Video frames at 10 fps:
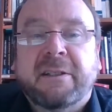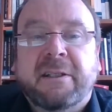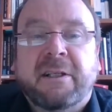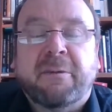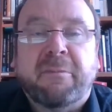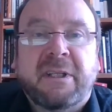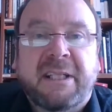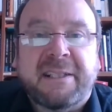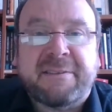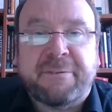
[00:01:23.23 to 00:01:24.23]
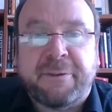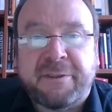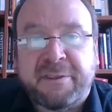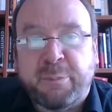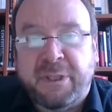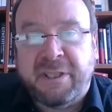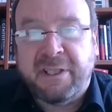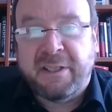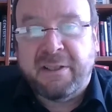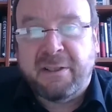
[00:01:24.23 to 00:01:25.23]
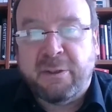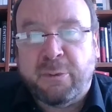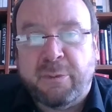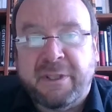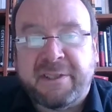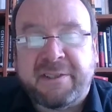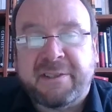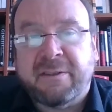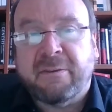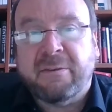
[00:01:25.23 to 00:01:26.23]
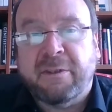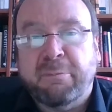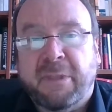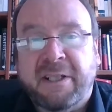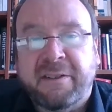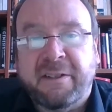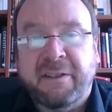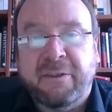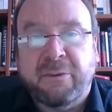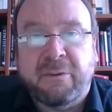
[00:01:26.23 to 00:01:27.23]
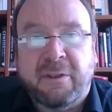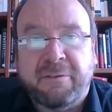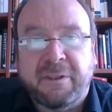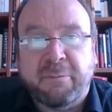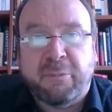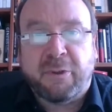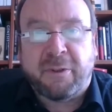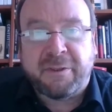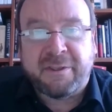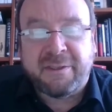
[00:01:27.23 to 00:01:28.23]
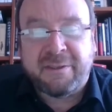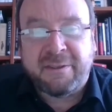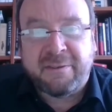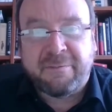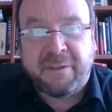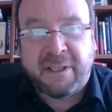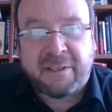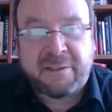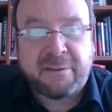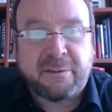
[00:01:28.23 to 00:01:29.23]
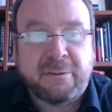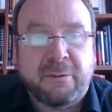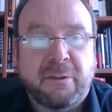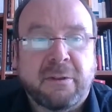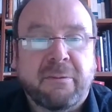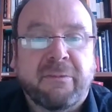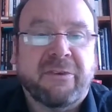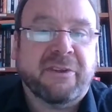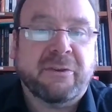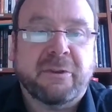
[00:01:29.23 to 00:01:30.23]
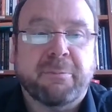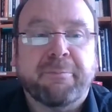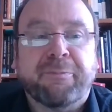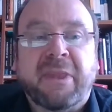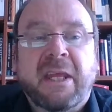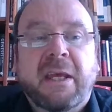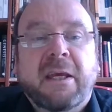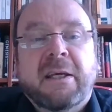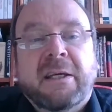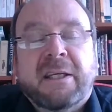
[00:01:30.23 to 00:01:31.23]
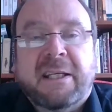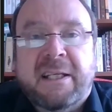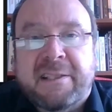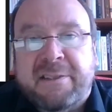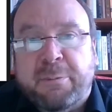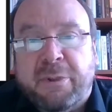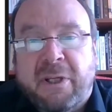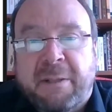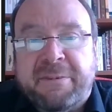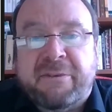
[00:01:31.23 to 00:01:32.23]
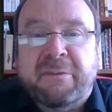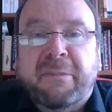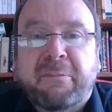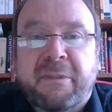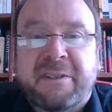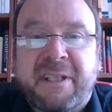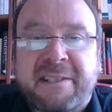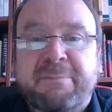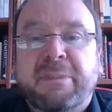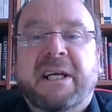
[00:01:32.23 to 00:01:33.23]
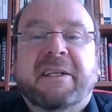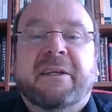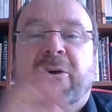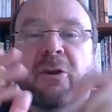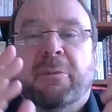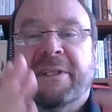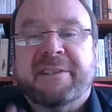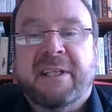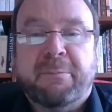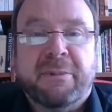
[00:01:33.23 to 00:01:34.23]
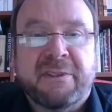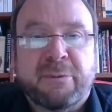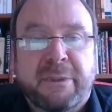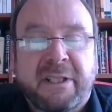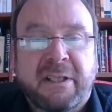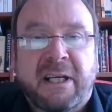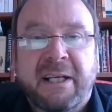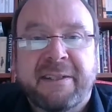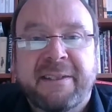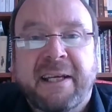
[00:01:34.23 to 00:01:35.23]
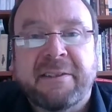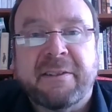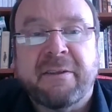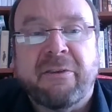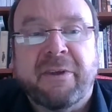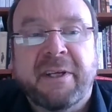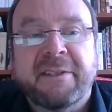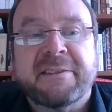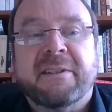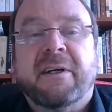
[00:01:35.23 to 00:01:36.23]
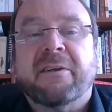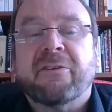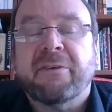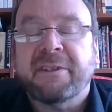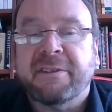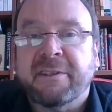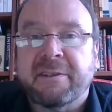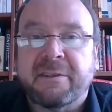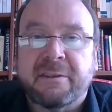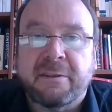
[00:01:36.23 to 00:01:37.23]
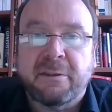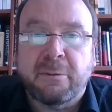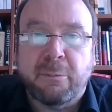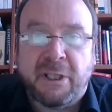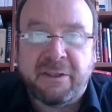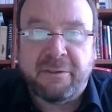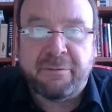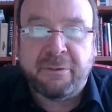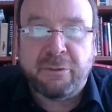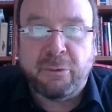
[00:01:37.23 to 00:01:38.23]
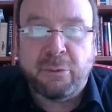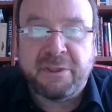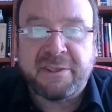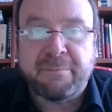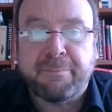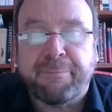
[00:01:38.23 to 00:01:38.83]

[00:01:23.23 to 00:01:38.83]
Let's first begin with reminding you of an important fact or theorem. As you perhaps remember, tax planning always happens when identical things are treated by different rules.